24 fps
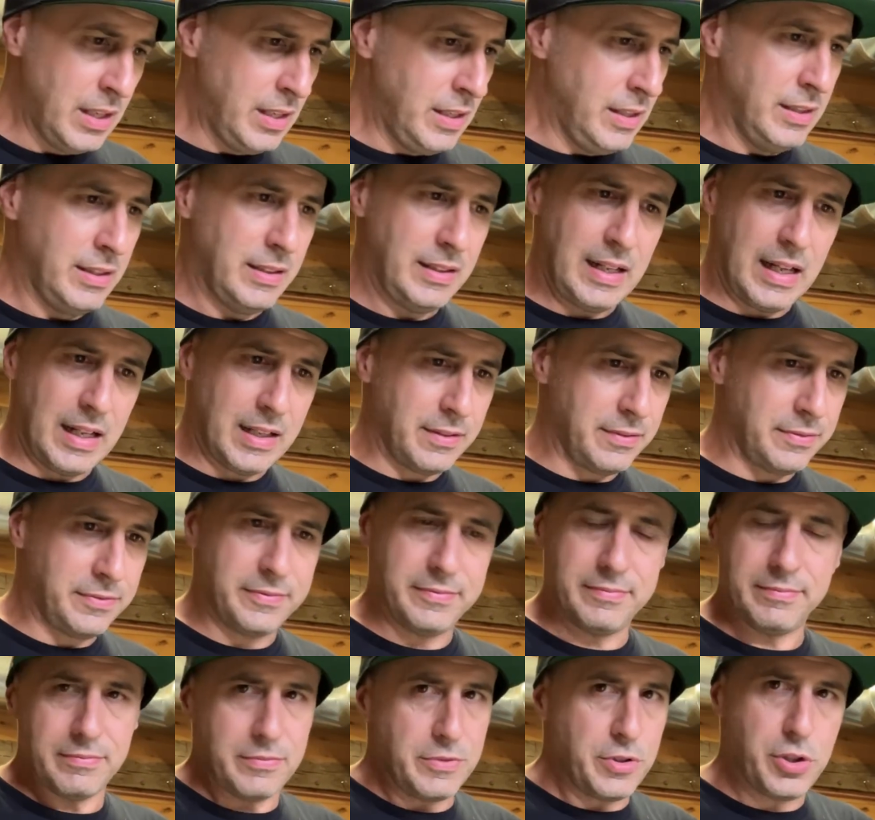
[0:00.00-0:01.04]
kind of
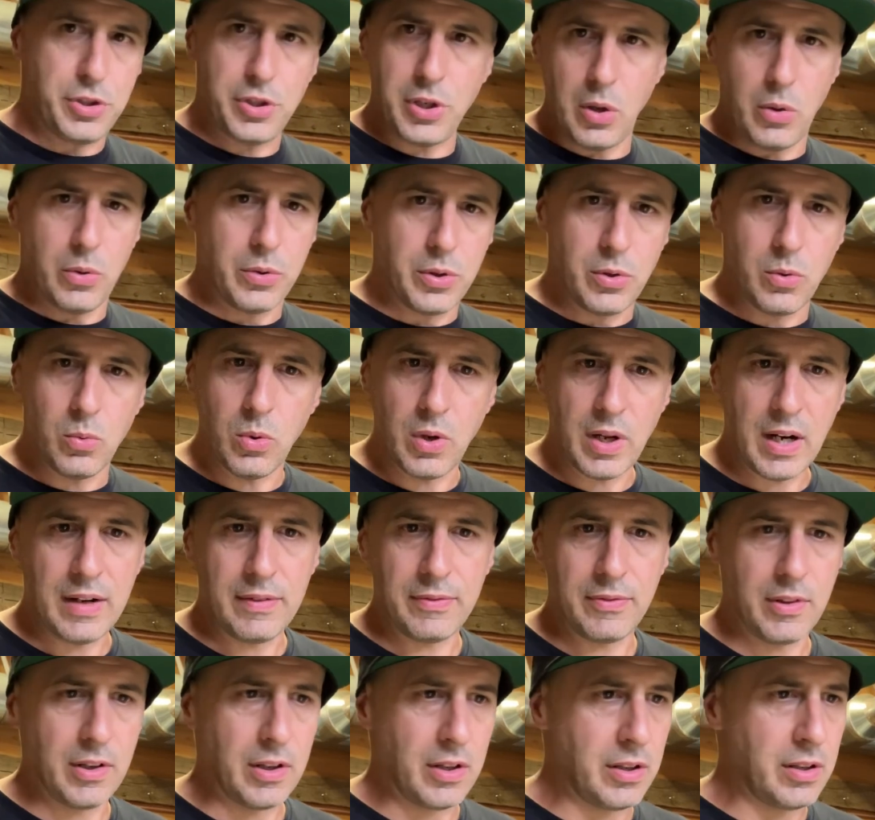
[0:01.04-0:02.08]
showing you what I've
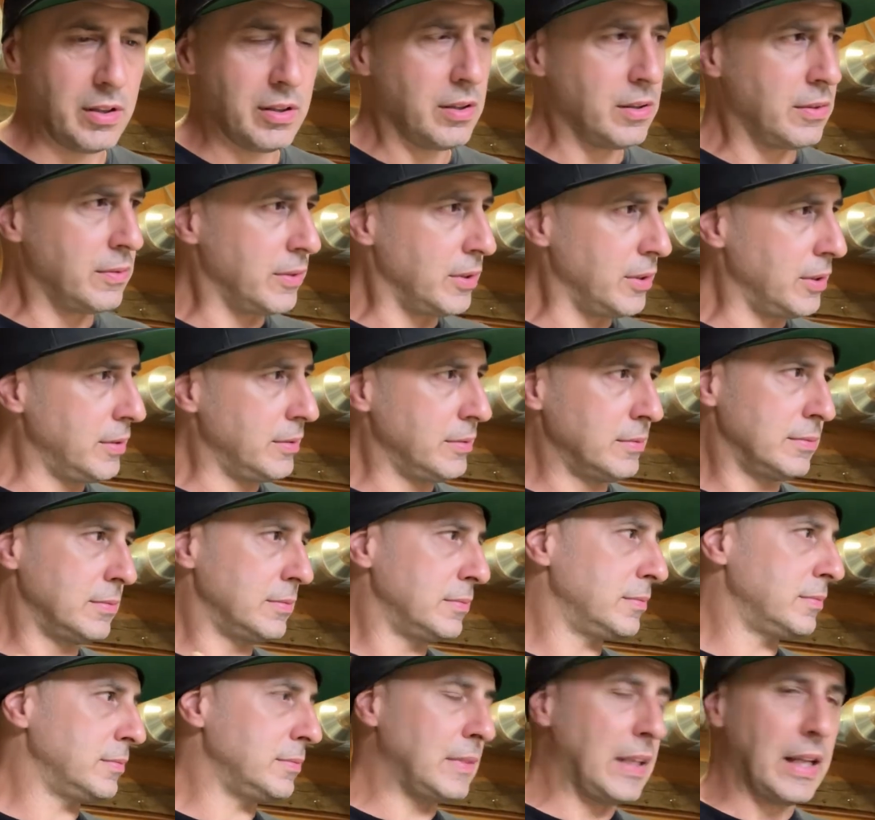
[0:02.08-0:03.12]
learned over,
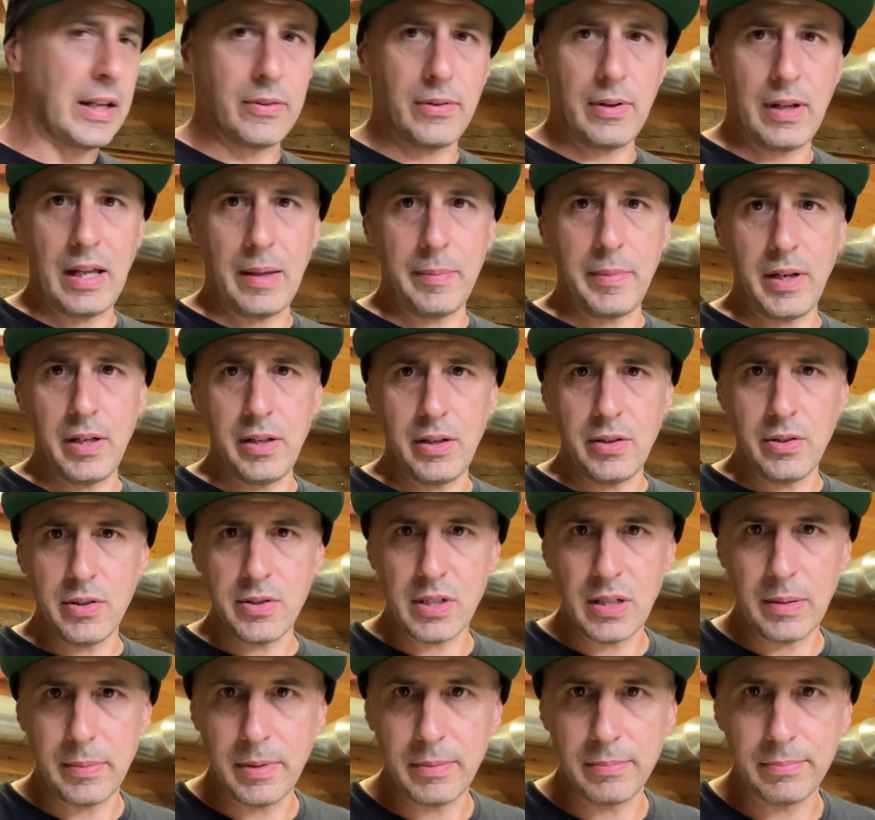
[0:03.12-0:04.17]
I don't know how many years I've
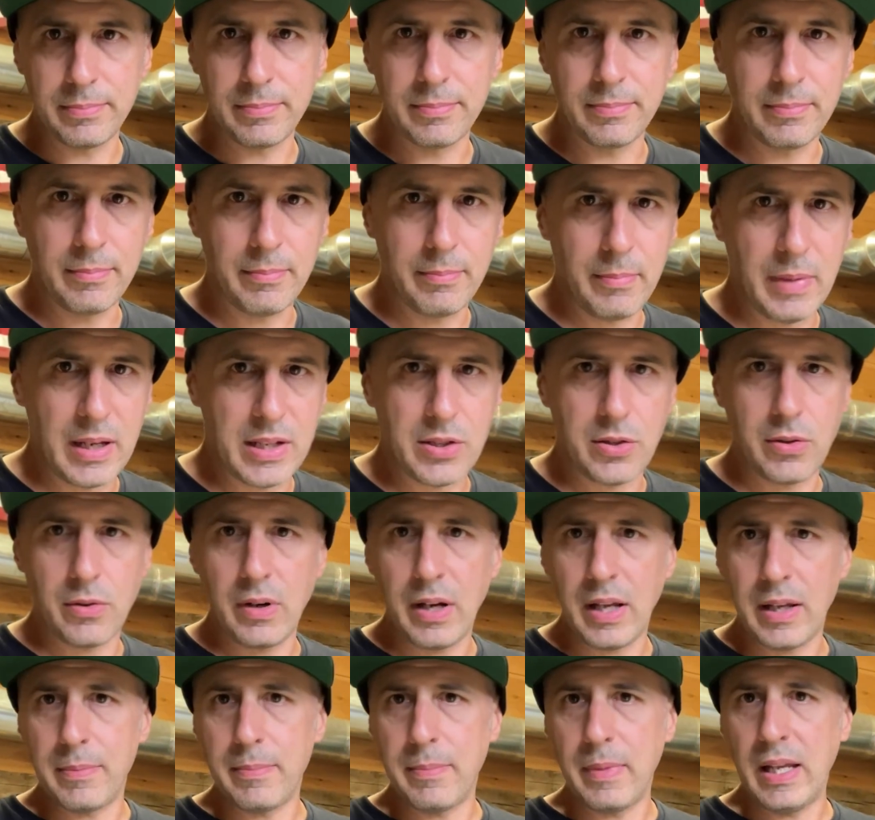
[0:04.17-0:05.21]
been messing
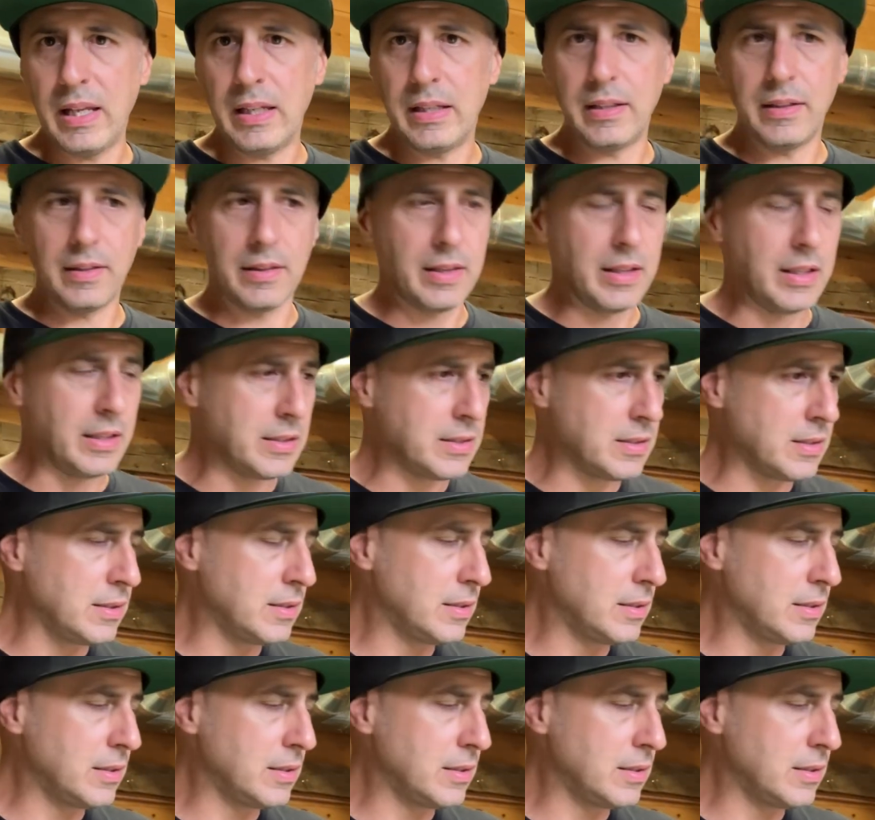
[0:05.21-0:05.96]
around making things.